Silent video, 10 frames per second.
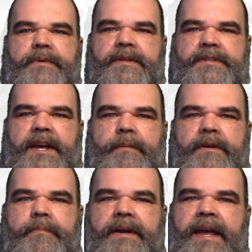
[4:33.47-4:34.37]
with the
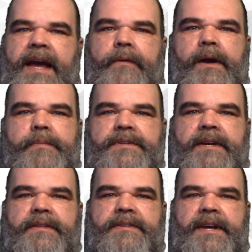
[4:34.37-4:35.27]
statement but can't
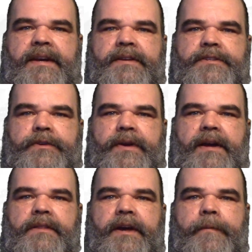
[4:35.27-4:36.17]
represent the Satanists
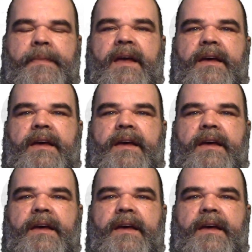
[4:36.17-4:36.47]
directly.